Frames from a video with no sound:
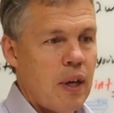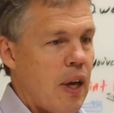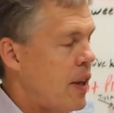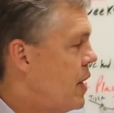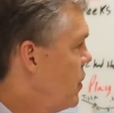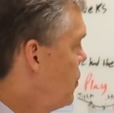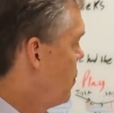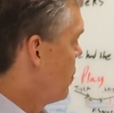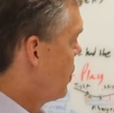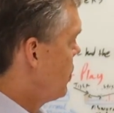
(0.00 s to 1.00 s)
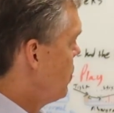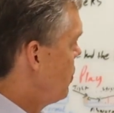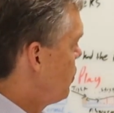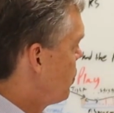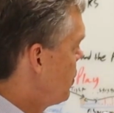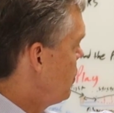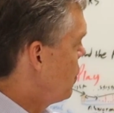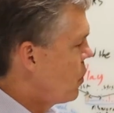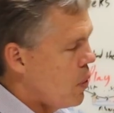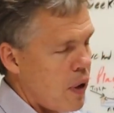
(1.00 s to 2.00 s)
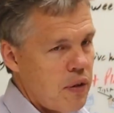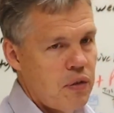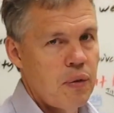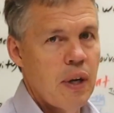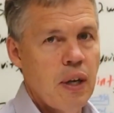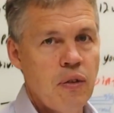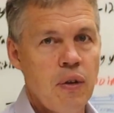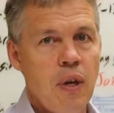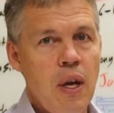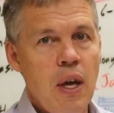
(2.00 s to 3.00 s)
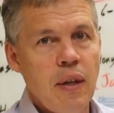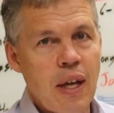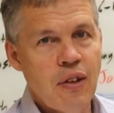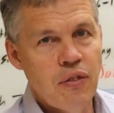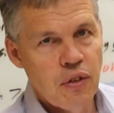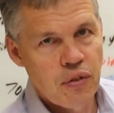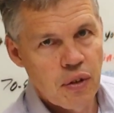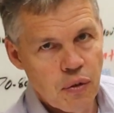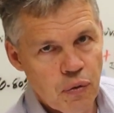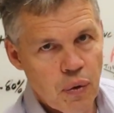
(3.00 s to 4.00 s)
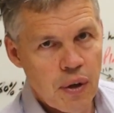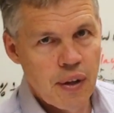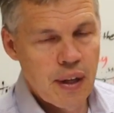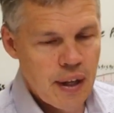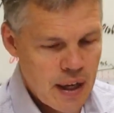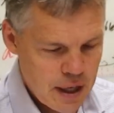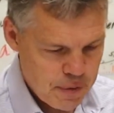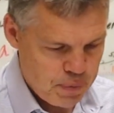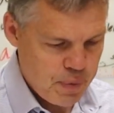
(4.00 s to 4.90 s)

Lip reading: Okay, the next thing we're going to do is we're going to do a quad stretch. That's just in the front of the leg.